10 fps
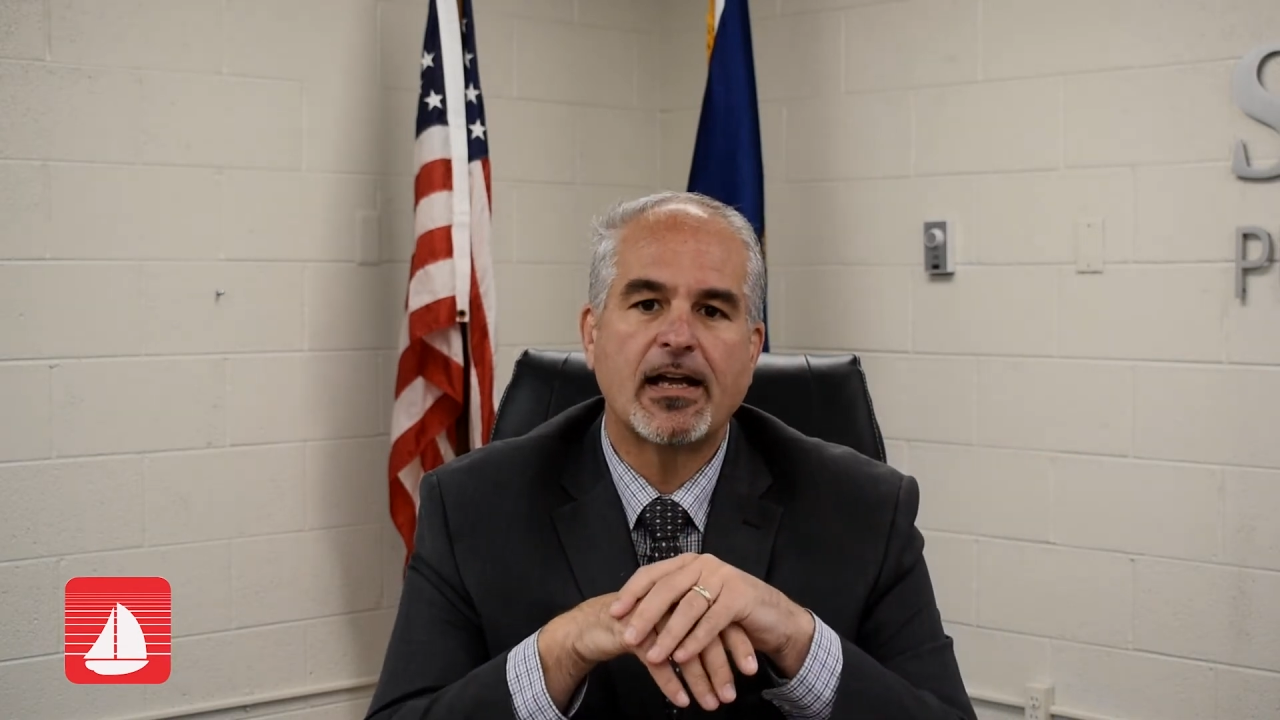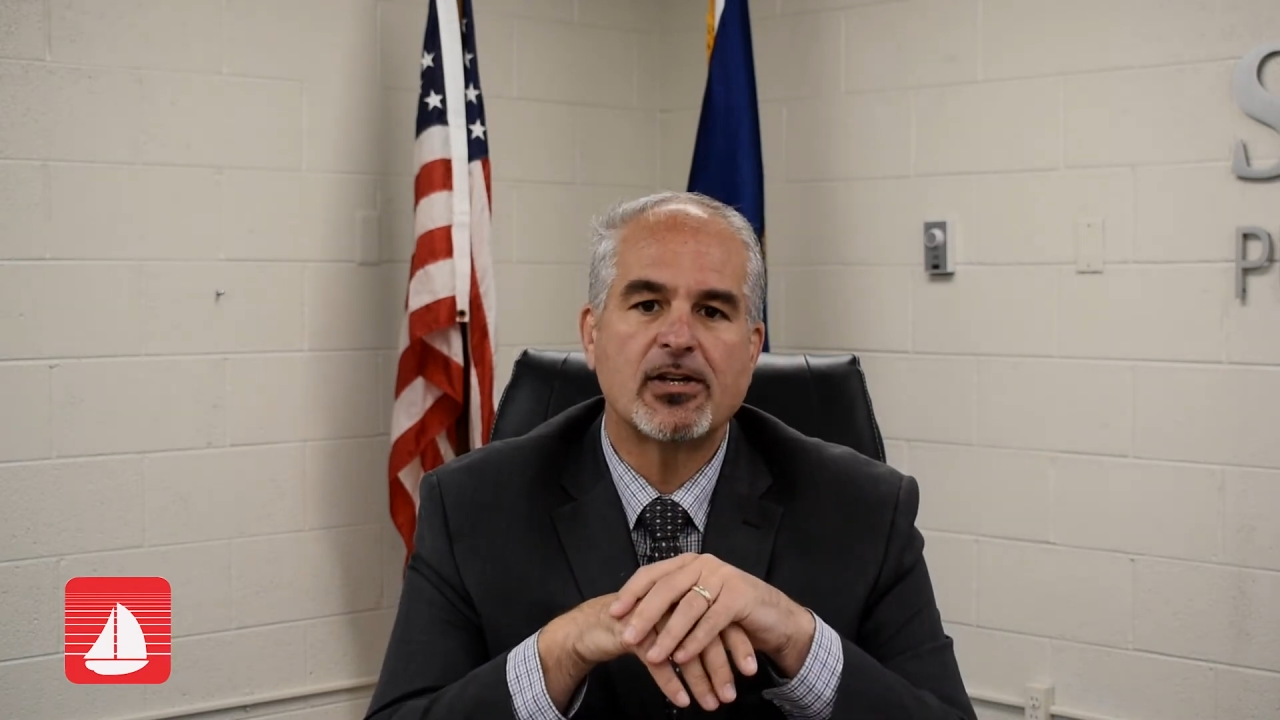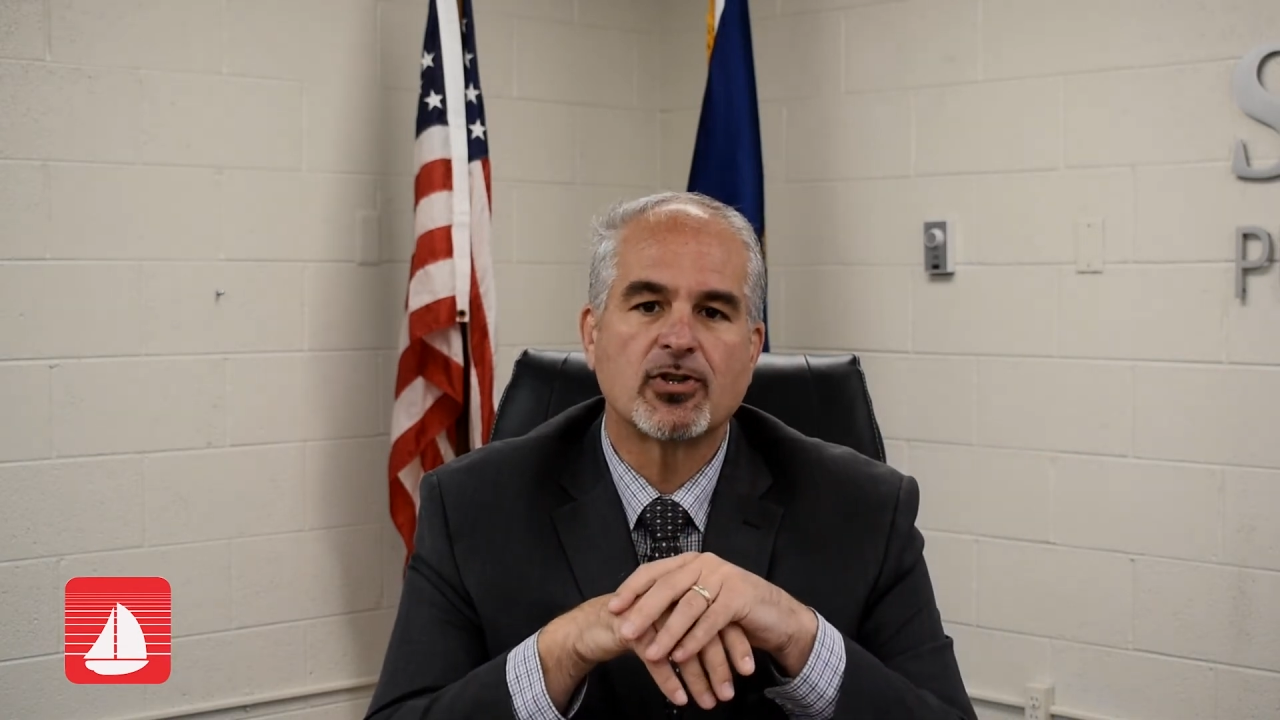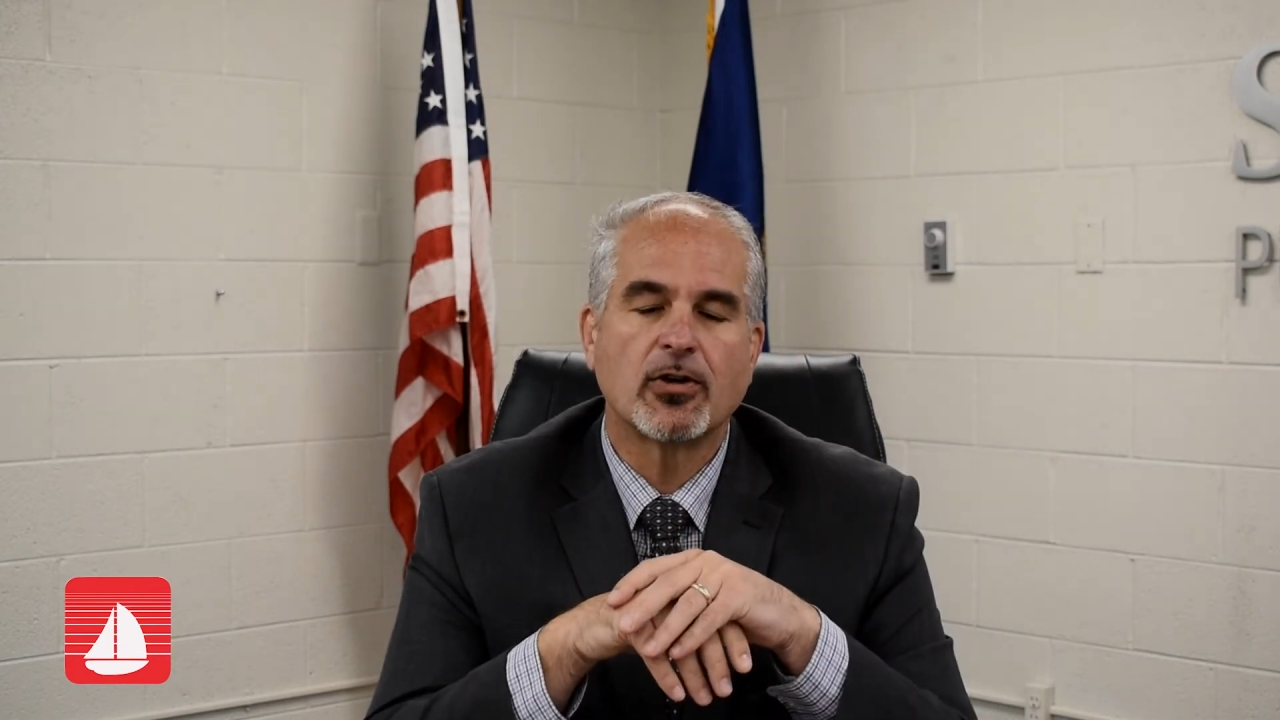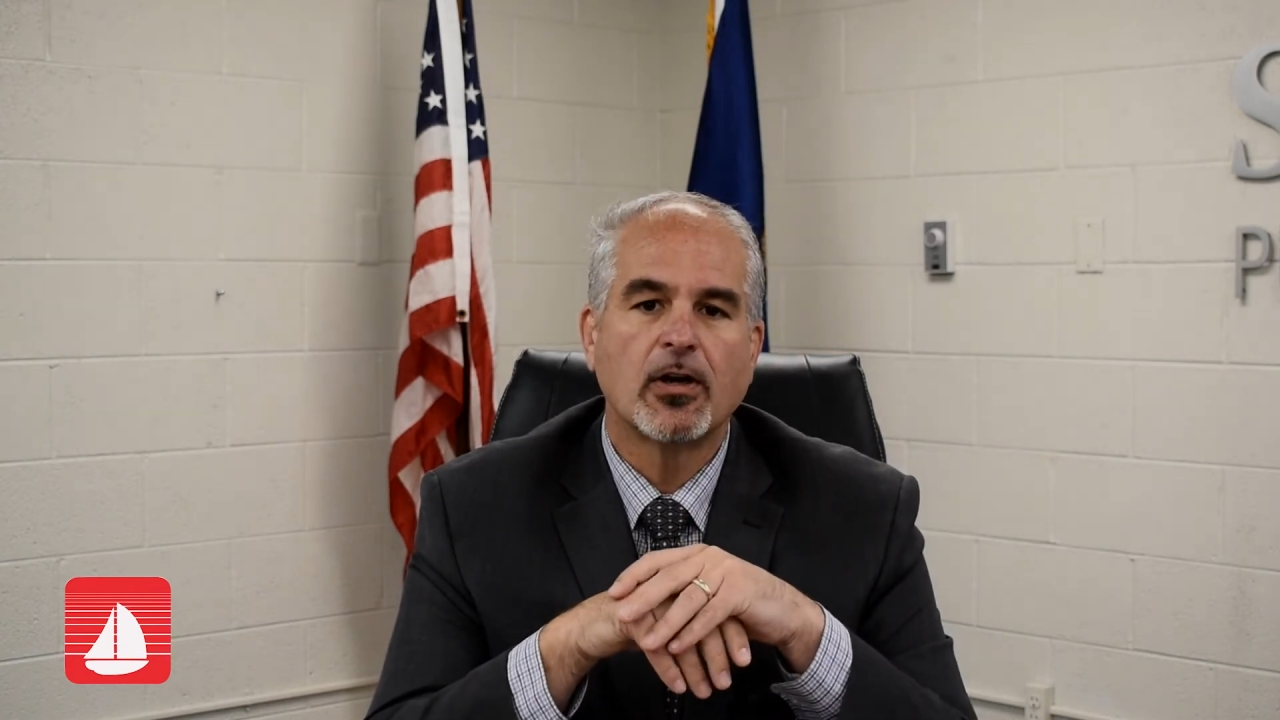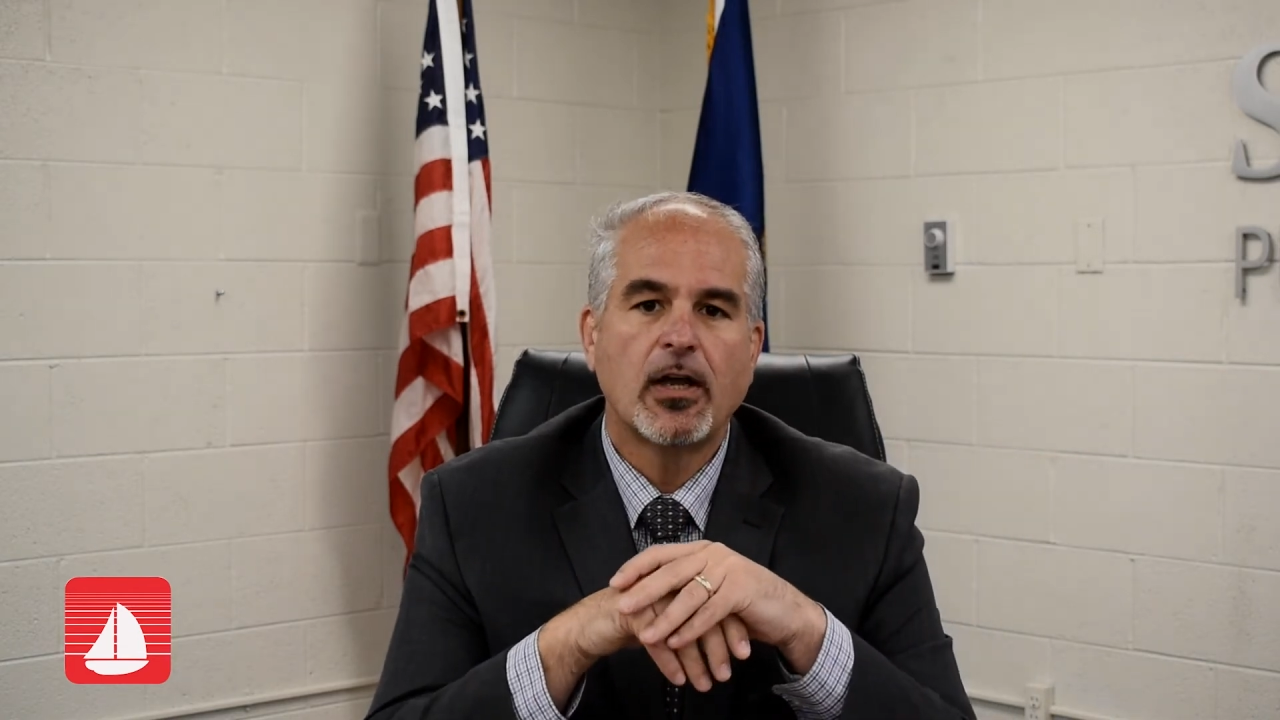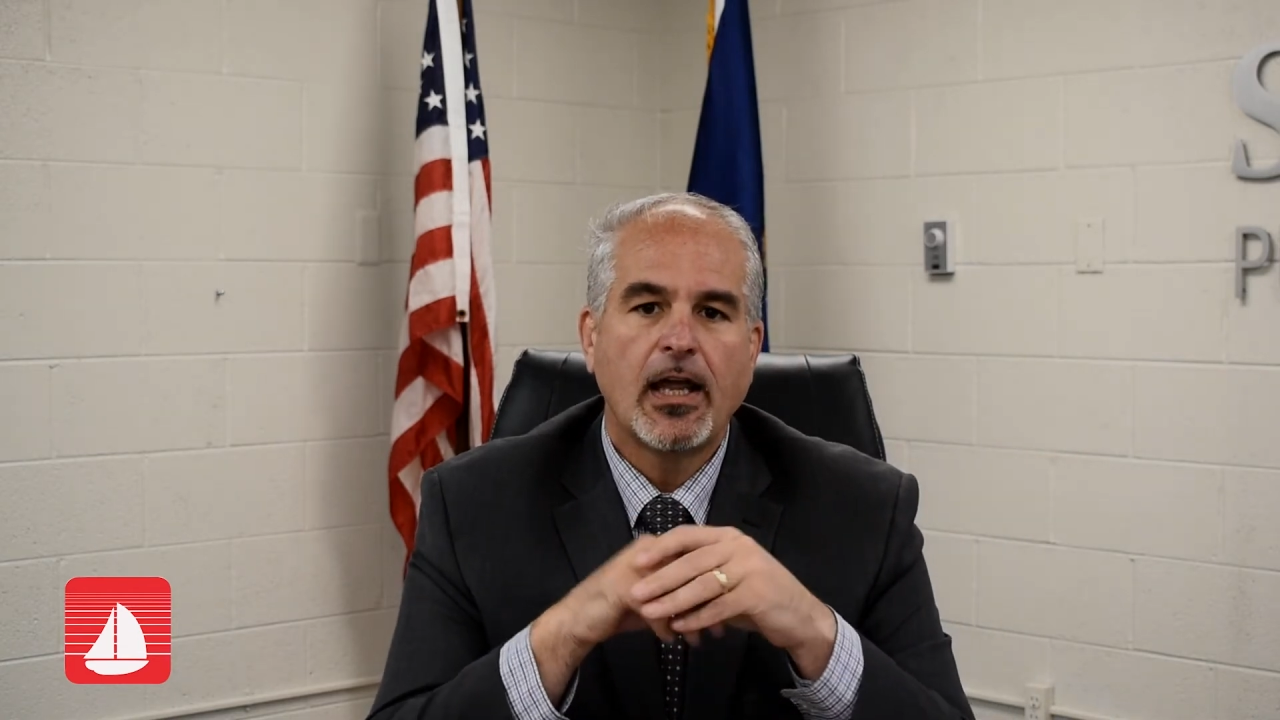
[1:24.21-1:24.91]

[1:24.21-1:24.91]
nature.